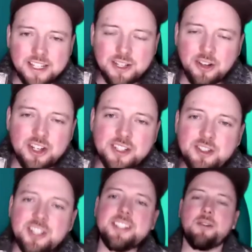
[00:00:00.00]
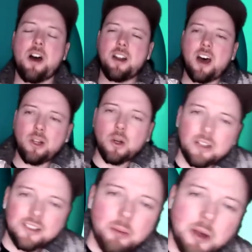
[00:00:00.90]
too just just to uh, unlock
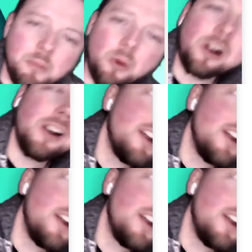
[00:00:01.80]
a little bit more